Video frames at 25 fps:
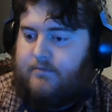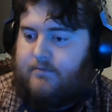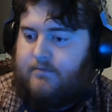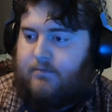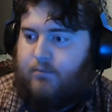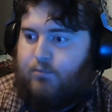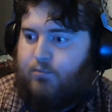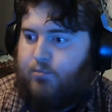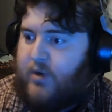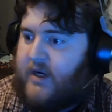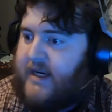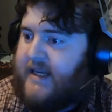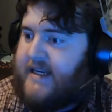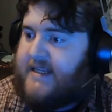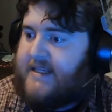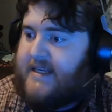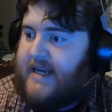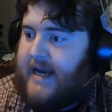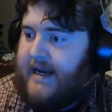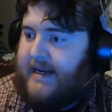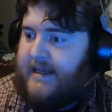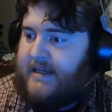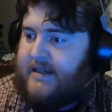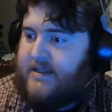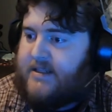pretty
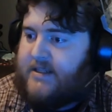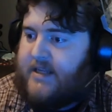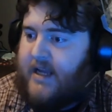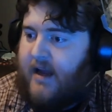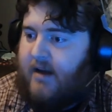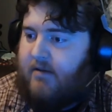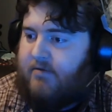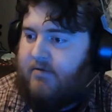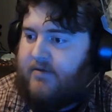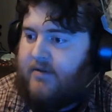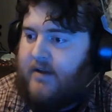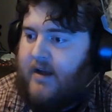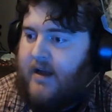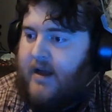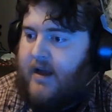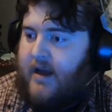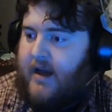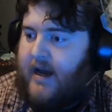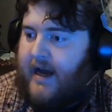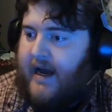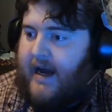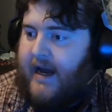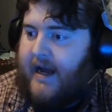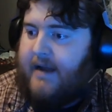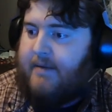exciting stuff.
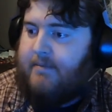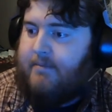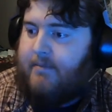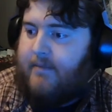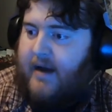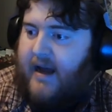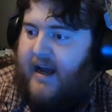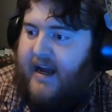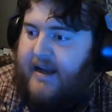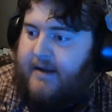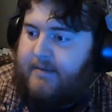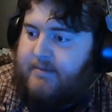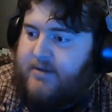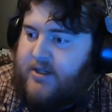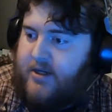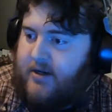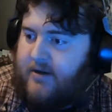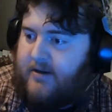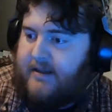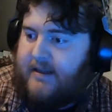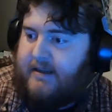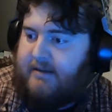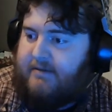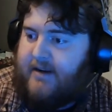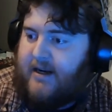I'm I'm
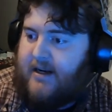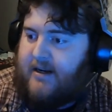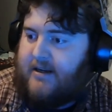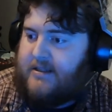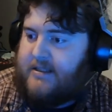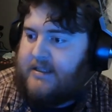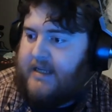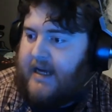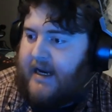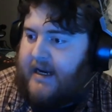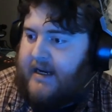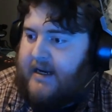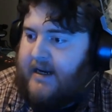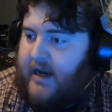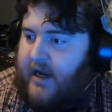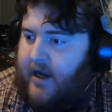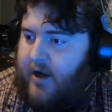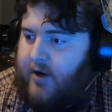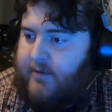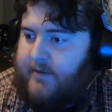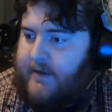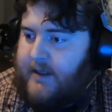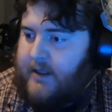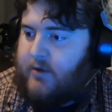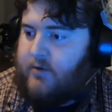certainly very excited. I
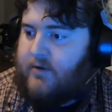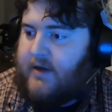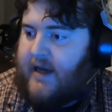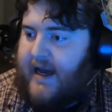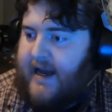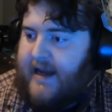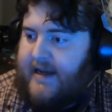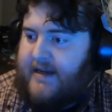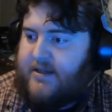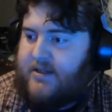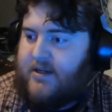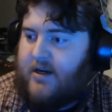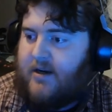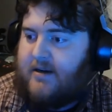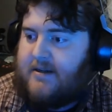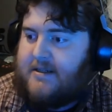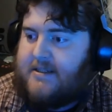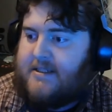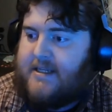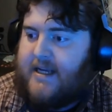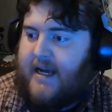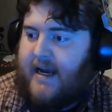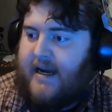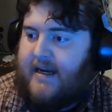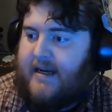hope you guys are
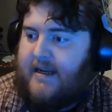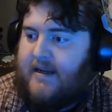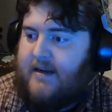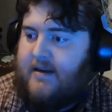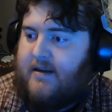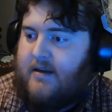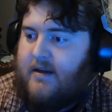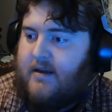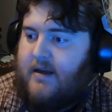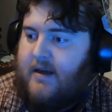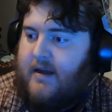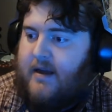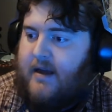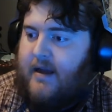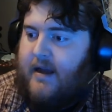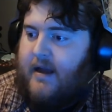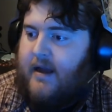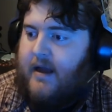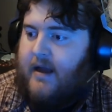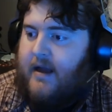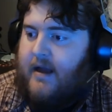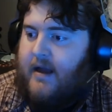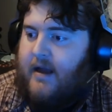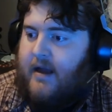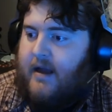excited.
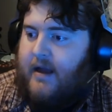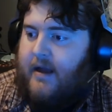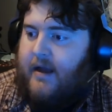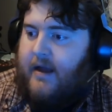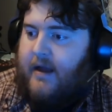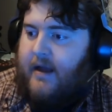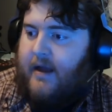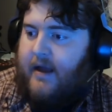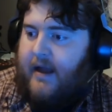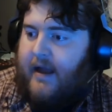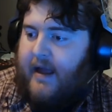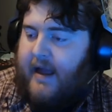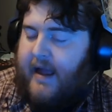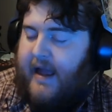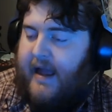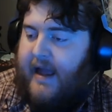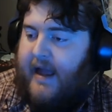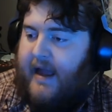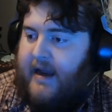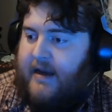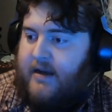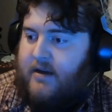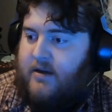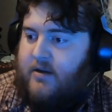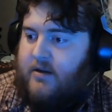
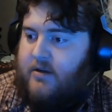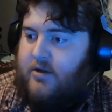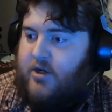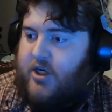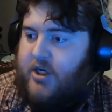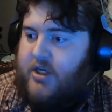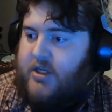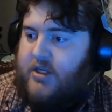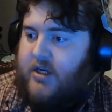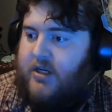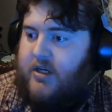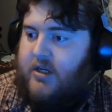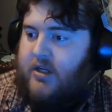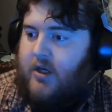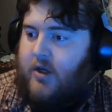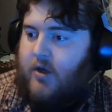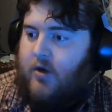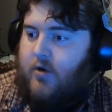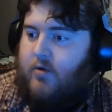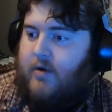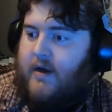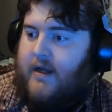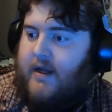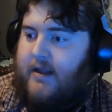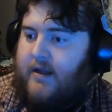And just to
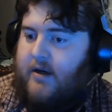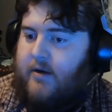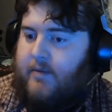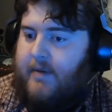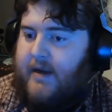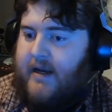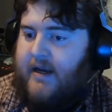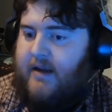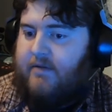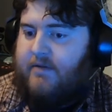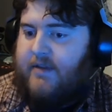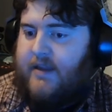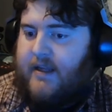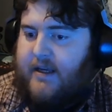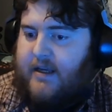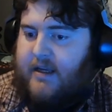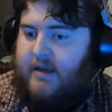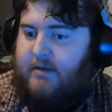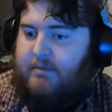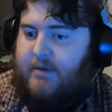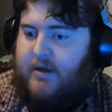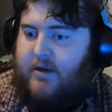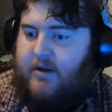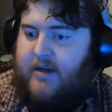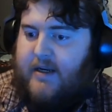do a little bit of the
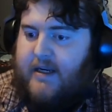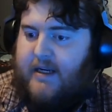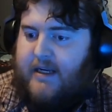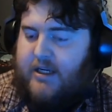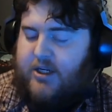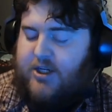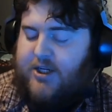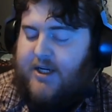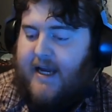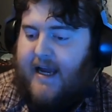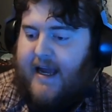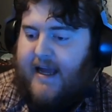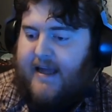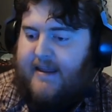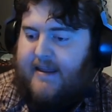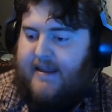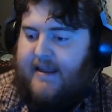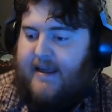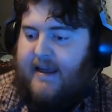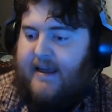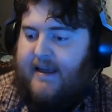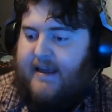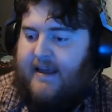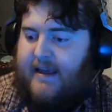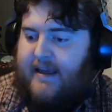community chat
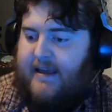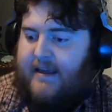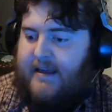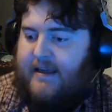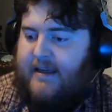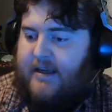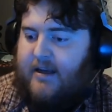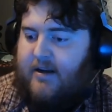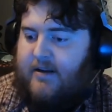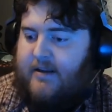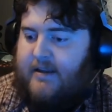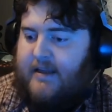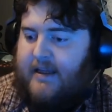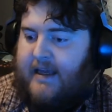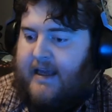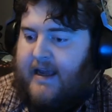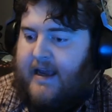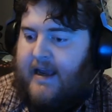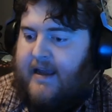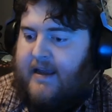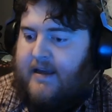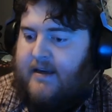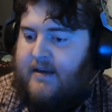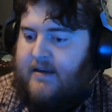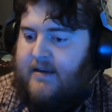thing here at the
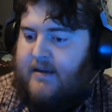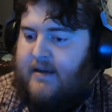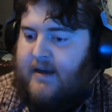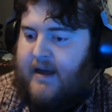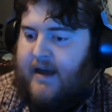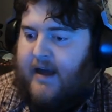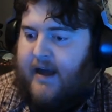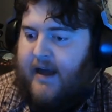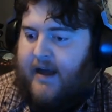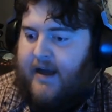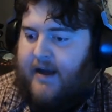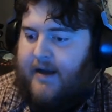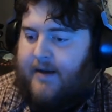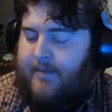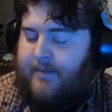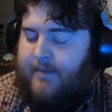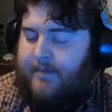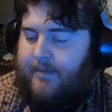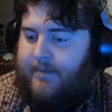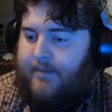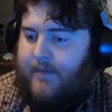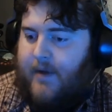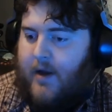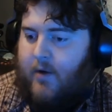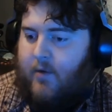end,
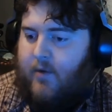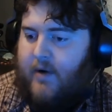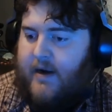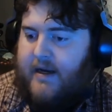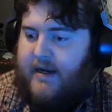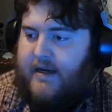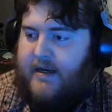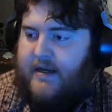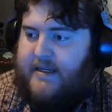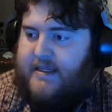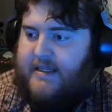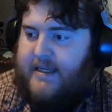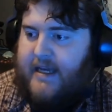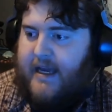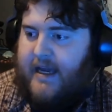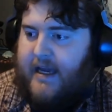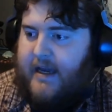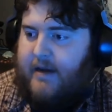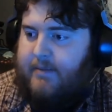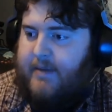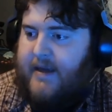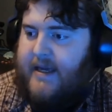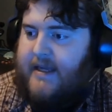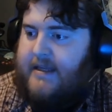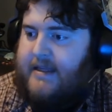um, I wanted to say a
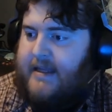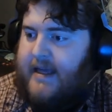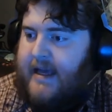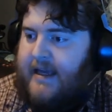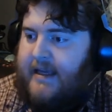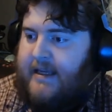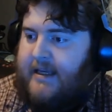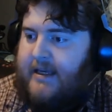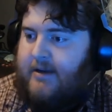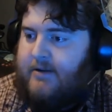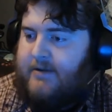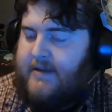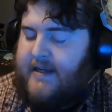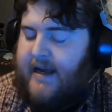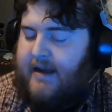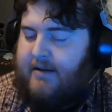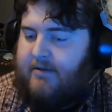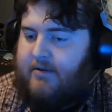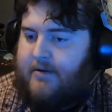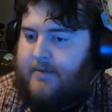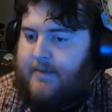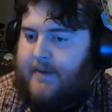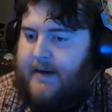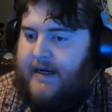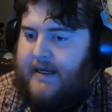big thank you to
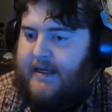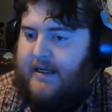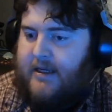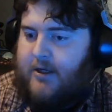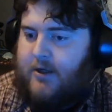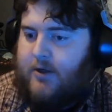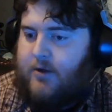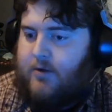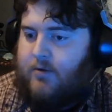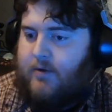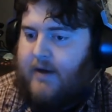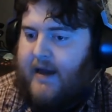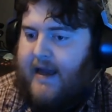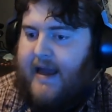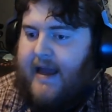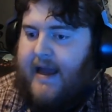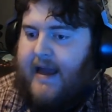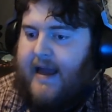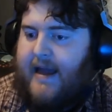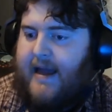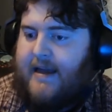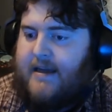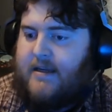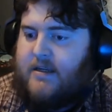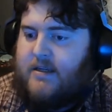everybody who
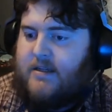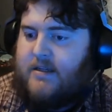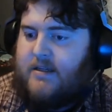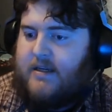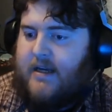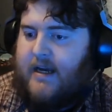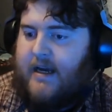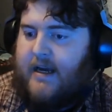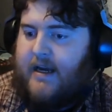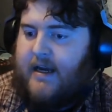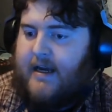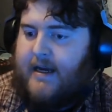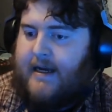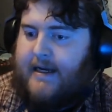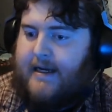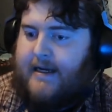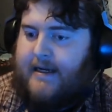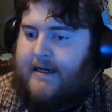has uh,